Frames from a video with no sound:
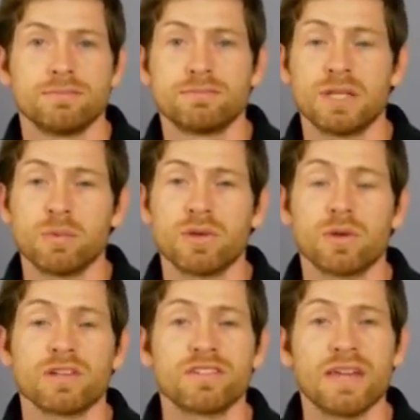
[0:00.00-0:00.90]
People who
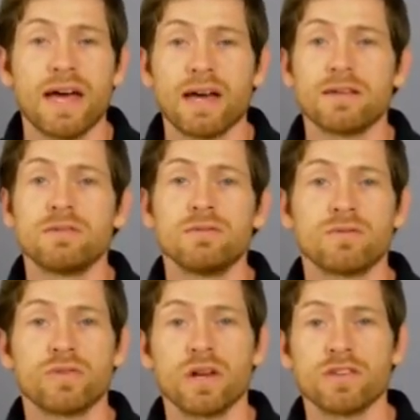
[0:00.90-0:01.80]
are sad,
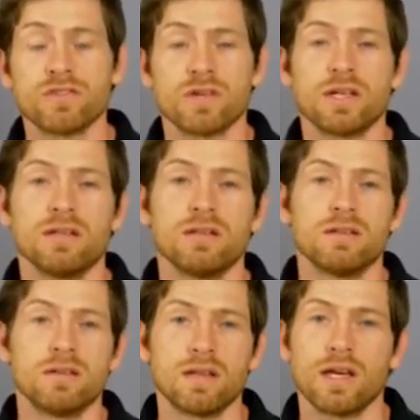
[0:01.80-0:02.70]
frustrated,
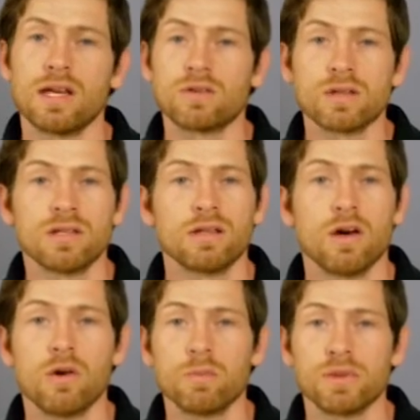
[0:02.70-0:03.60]
angry,
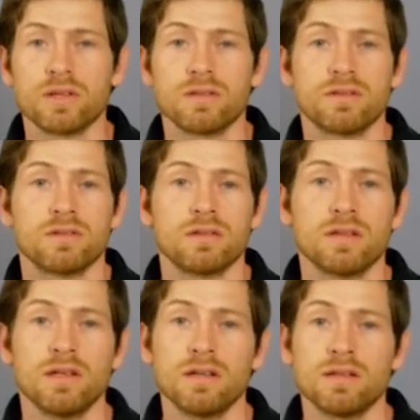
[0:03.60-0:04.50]
hopeless,
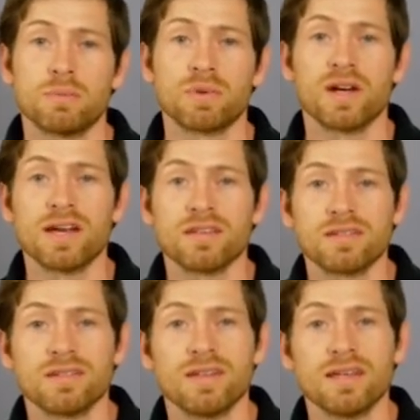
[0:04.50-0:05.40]

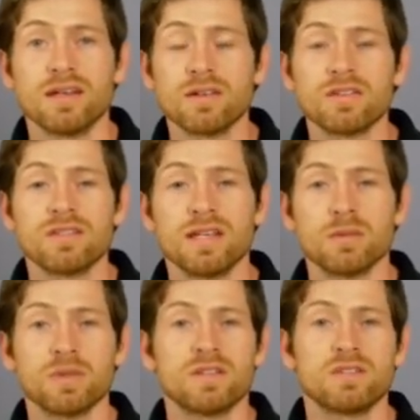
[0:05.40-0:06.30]
depressed, and understandably